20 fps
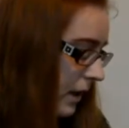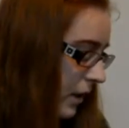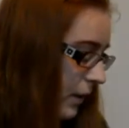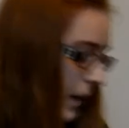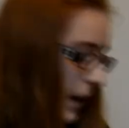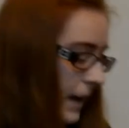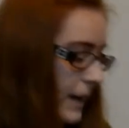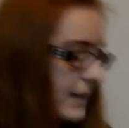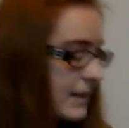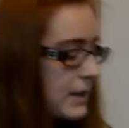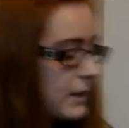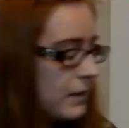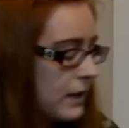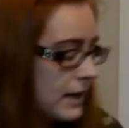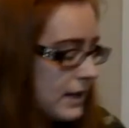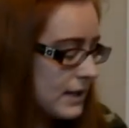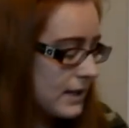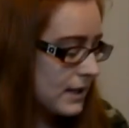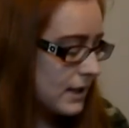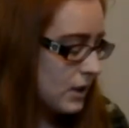Okay, so
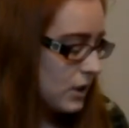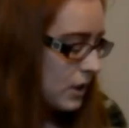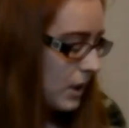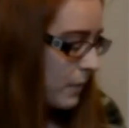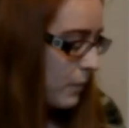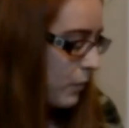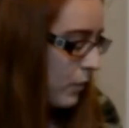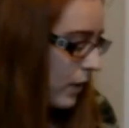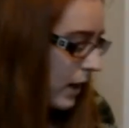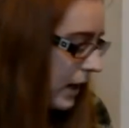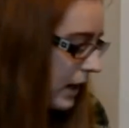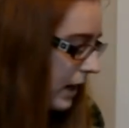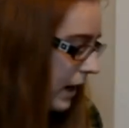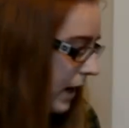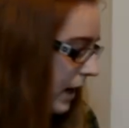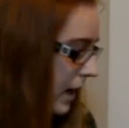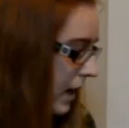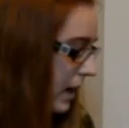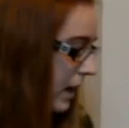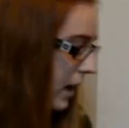let's jump right
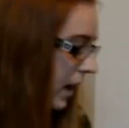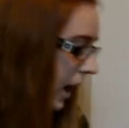in.